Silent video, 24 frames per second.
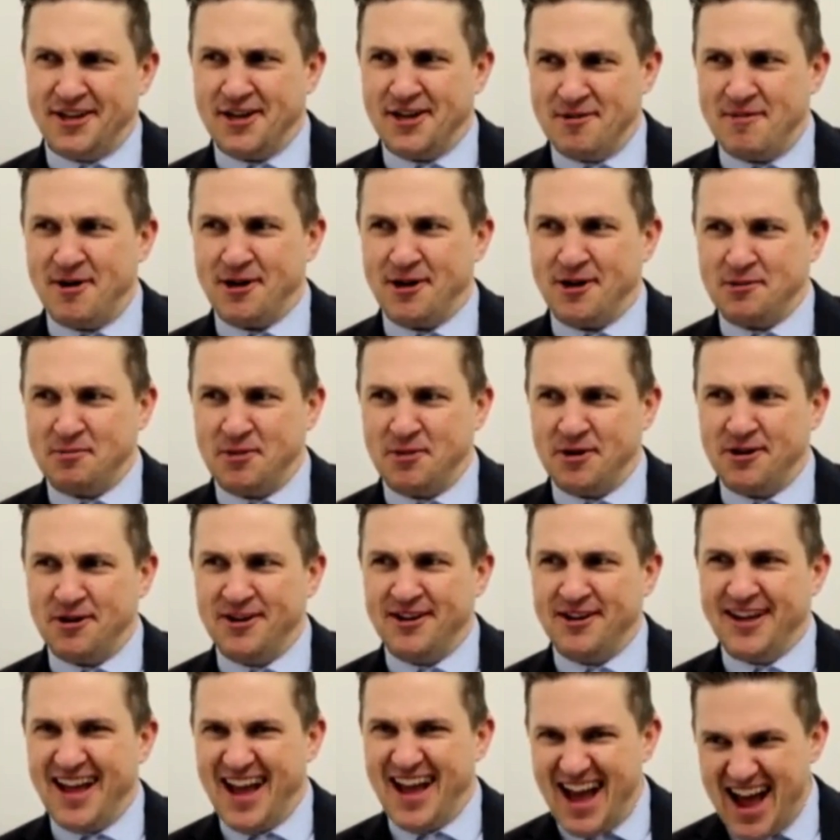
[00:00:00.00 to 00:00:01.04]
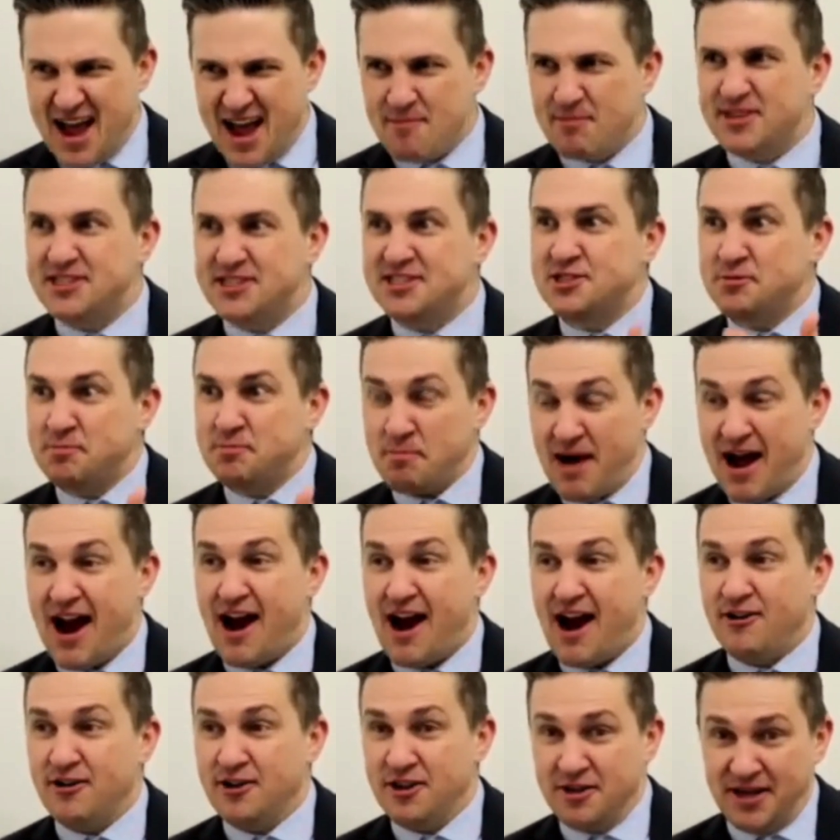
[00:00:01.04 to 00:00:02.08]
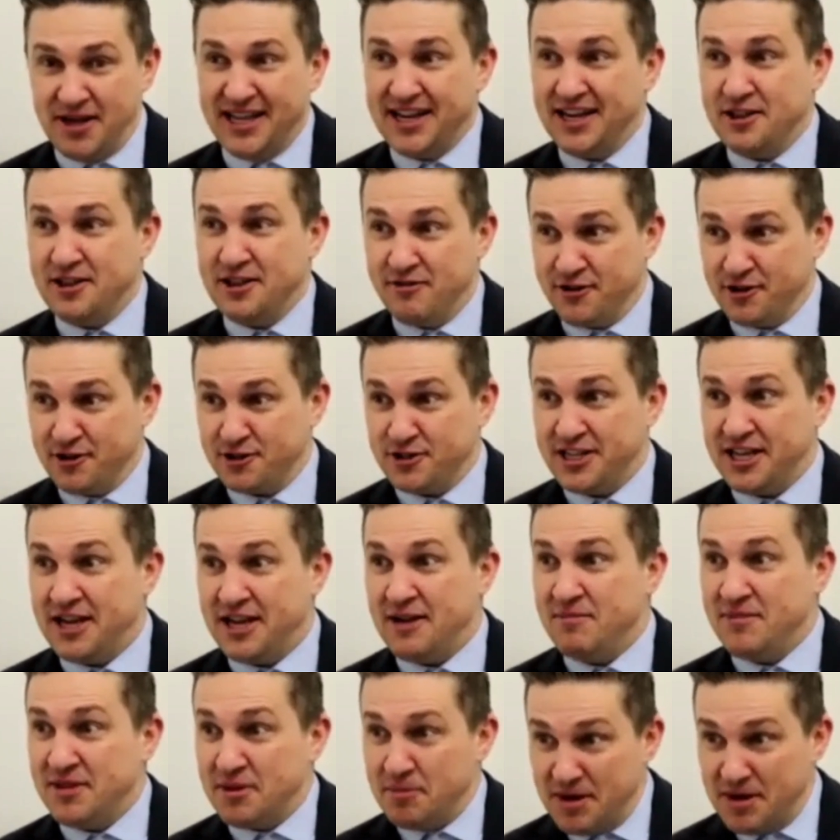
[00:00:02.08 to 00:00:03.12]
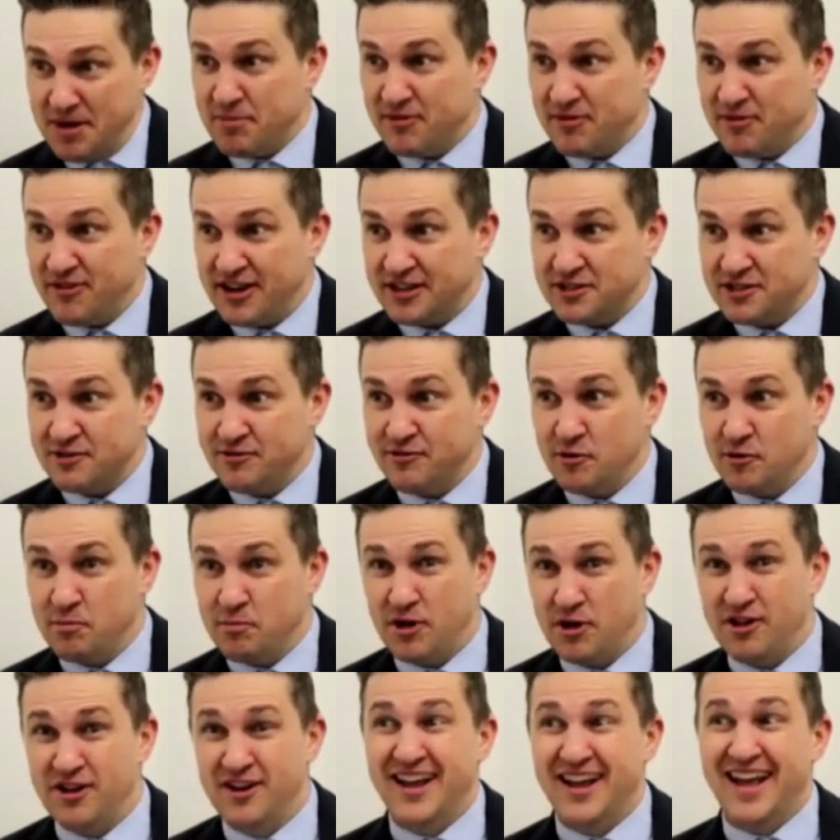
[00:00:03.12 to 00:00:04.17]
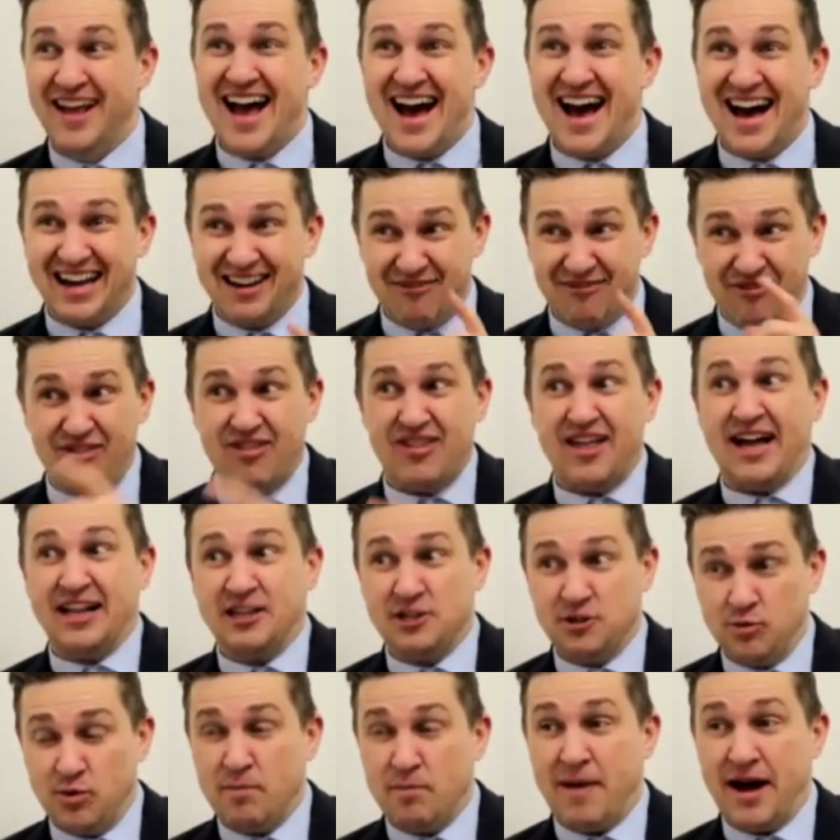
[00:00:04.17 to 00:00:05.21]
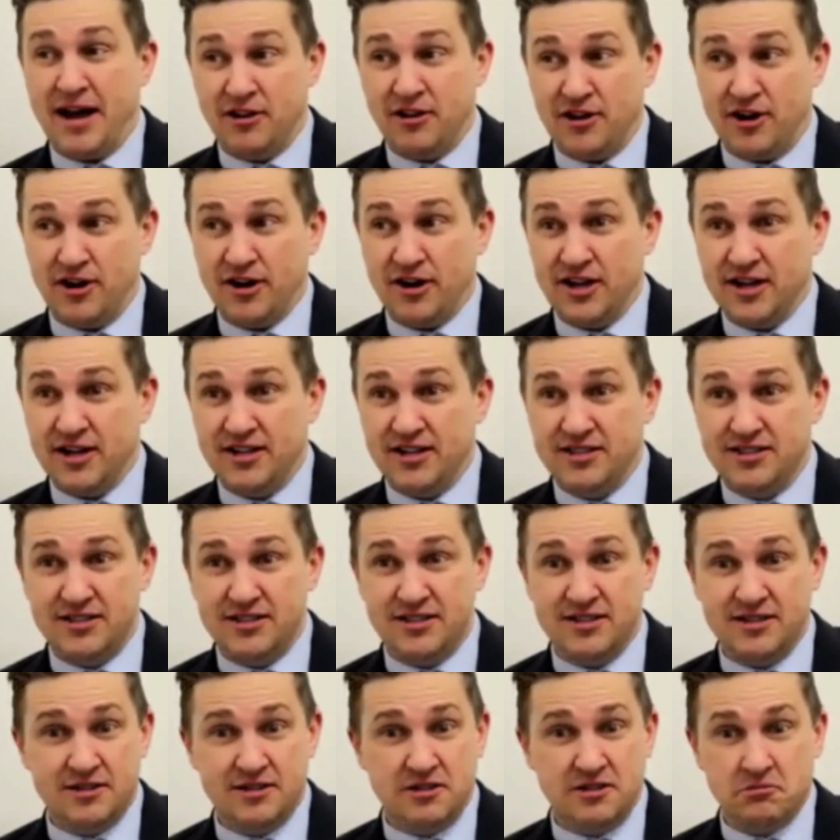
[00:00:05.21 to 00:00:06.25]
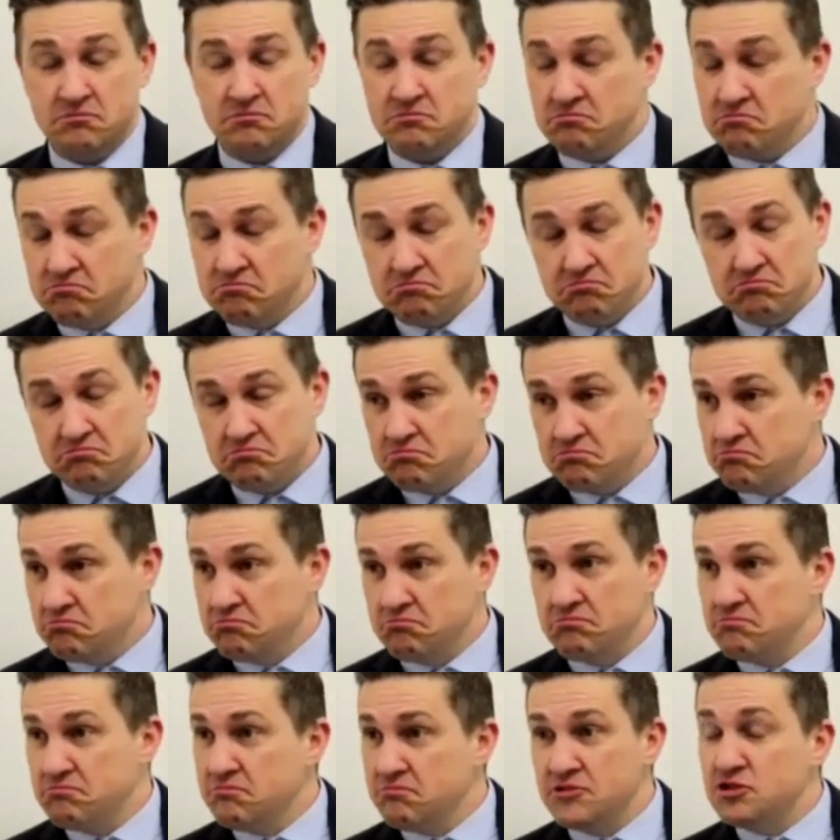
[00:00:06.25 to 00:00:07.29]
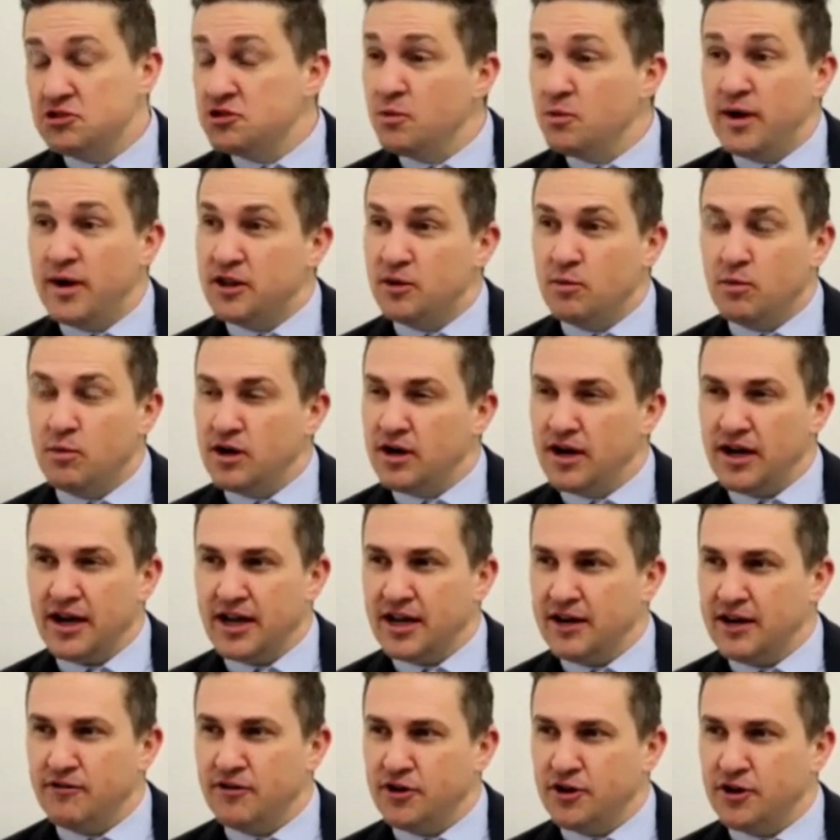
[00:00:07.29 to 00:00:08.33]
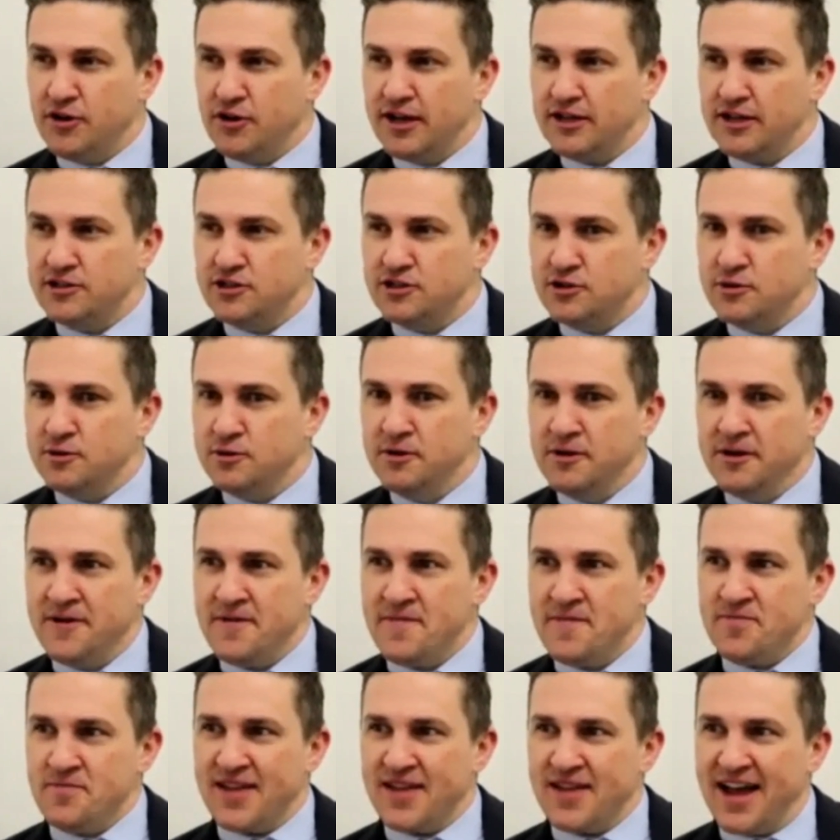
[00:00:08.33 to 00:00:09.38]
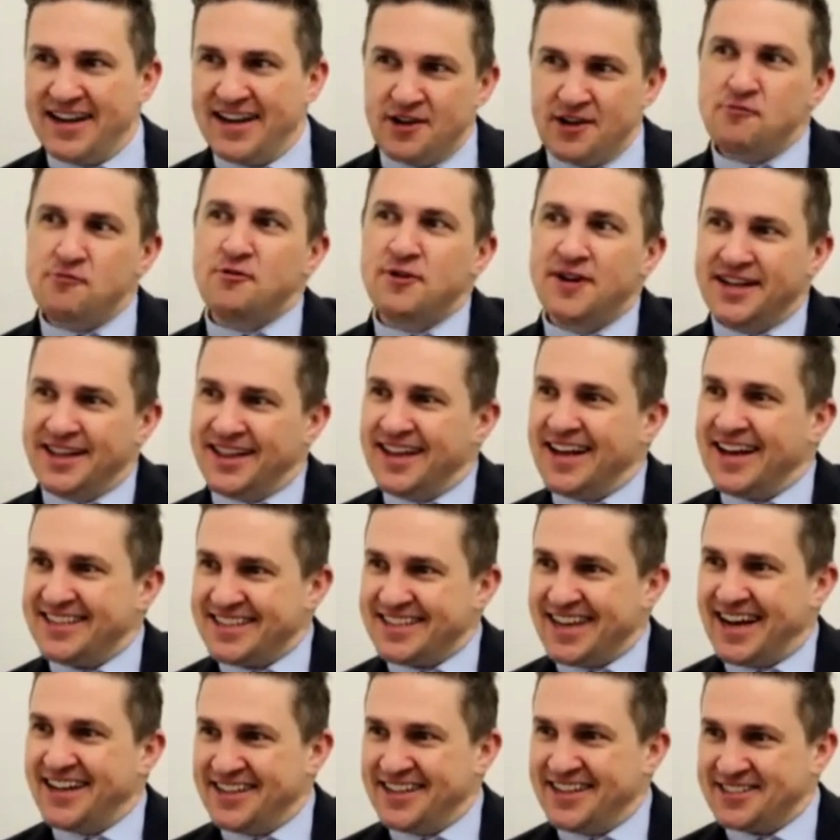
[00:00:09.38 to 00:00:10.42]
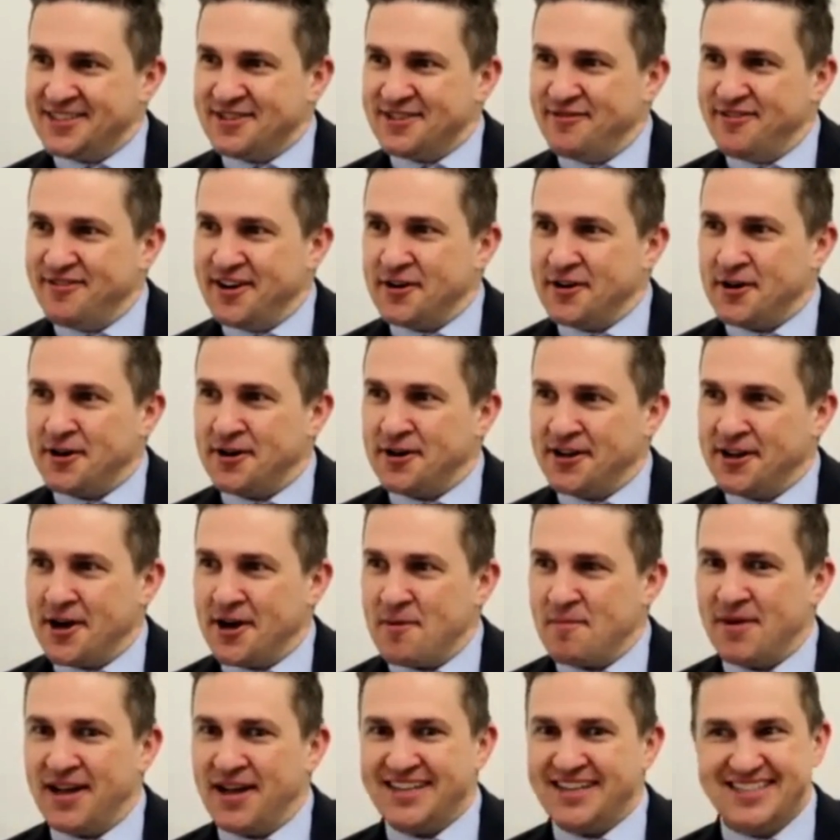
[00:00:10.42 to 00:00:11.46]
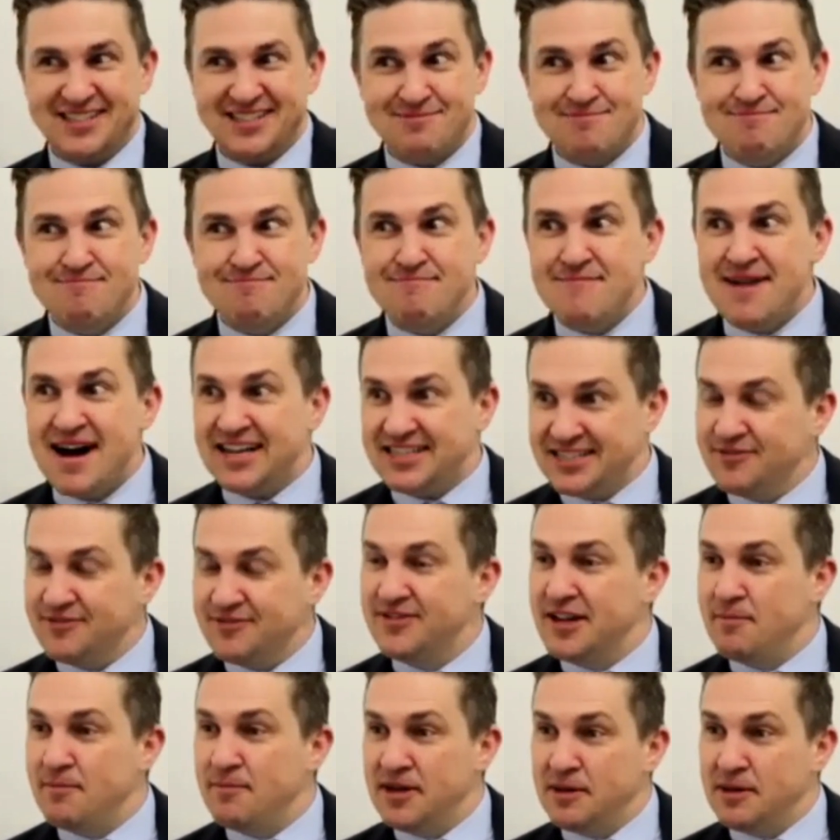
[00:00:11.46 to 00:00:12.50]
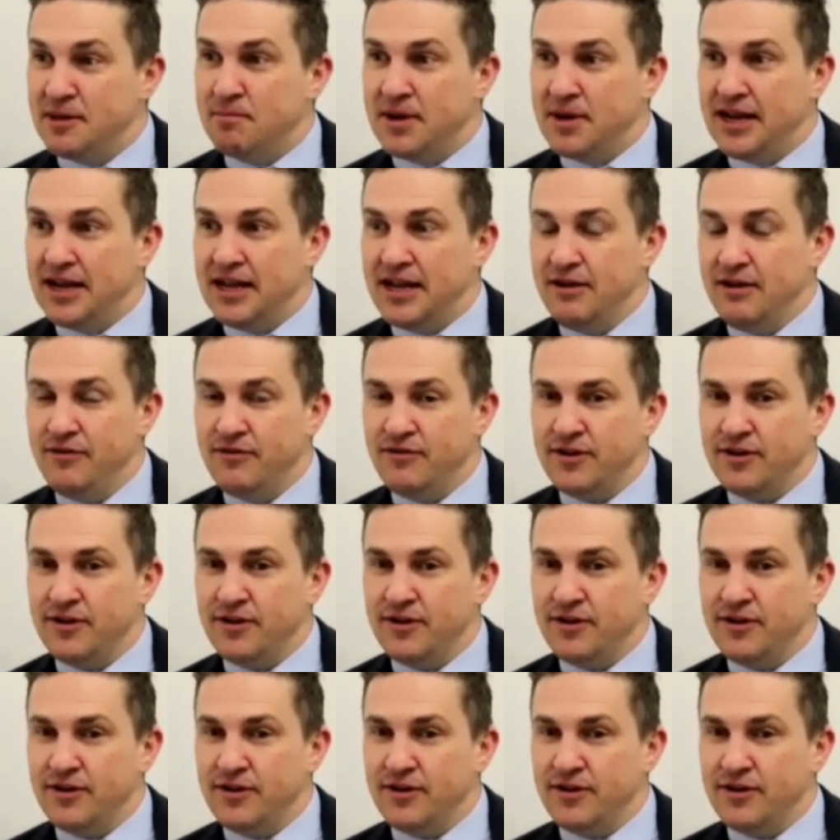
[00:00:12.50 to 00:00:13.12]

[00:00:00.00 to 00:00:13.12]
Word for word: Hotspur, I'm aspiring to get in the first team, to be a professional footballer. And if that's what my target is, there's no way in the world I can ever do that. So I didn't realize I had this inferiority mm. complex, this massive limit in belief.